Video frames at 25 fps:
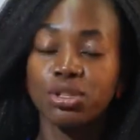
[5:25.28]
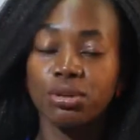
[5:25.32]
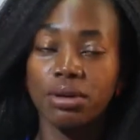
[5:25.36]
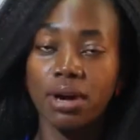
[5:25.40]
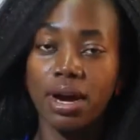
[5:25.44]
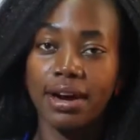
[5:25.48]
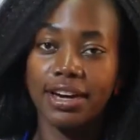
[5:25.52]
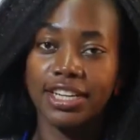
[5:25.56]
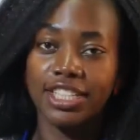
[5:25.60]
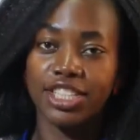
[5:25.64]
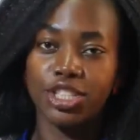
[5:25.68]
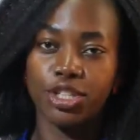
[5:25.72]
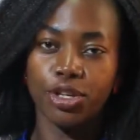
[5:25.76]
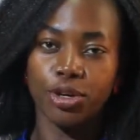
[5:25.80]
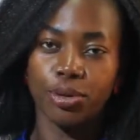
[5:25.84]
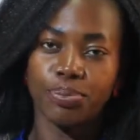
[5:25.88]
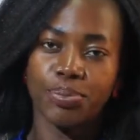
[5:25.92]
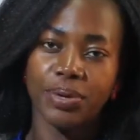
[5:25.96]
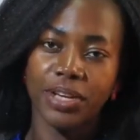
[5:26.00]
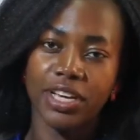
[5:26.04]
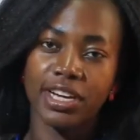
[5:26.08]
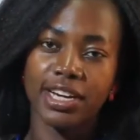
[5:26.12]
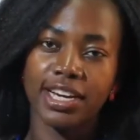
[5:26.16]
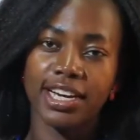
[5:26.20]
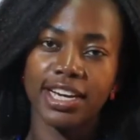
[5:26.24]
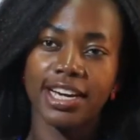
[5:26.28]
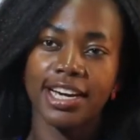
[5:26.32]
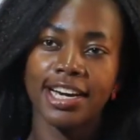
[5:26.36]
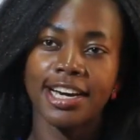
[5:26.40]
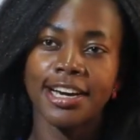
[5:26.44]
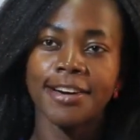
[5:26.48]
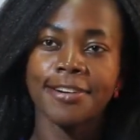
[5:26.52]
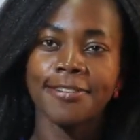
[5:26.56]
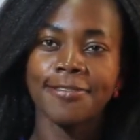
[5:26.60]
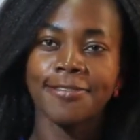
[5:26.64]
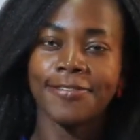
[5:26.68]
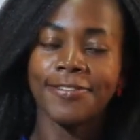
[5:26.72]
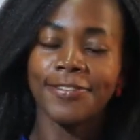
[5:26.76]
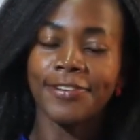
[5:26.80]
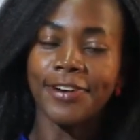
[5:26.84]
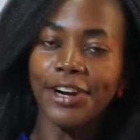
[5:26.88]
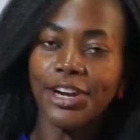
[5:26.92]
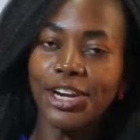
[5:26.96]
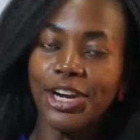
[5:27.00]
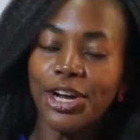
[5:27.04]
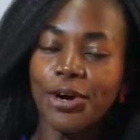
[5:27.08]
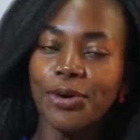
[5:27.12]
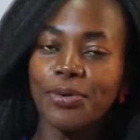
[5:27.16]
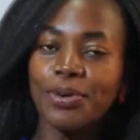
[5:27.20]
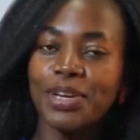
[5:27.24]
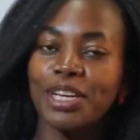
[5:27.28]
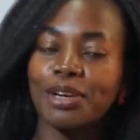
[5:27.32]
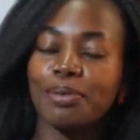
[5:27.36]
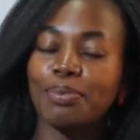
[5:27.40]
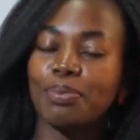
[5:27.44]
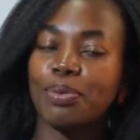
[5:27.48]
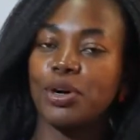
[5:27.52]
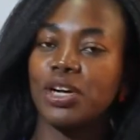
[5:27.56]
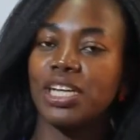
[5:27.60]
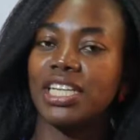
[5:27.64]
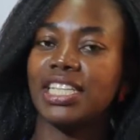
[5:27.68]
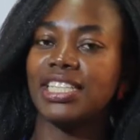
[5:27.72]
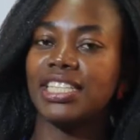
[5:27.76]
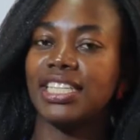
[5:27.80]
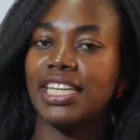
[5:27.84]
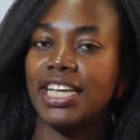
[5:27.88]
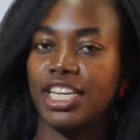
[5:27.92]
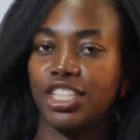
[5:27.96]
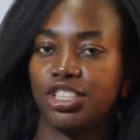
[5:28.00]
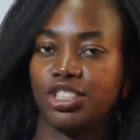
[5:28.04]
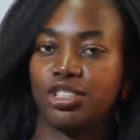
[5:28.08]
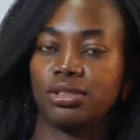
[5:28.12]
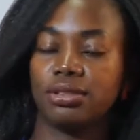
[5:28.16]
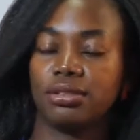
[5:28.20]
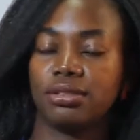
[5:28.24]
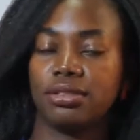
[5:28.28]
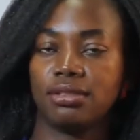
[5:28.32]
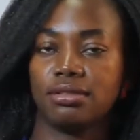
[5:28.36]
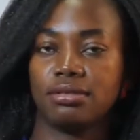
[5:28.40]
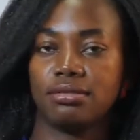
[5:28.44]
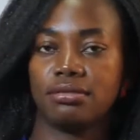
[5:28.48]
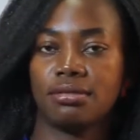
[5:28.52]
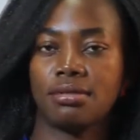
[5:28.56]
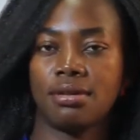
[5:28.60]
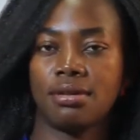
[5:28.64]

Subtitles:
to our topic, following pollination.